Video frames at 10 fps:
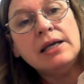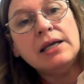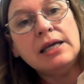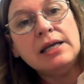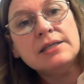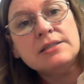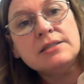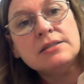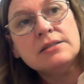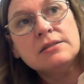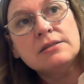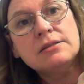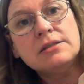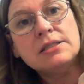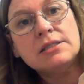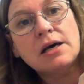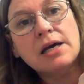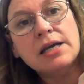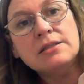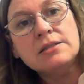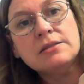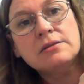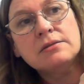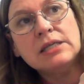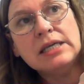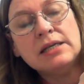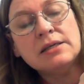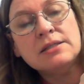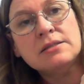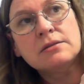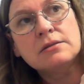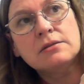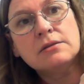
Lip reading: Gita's Designs. Gita's.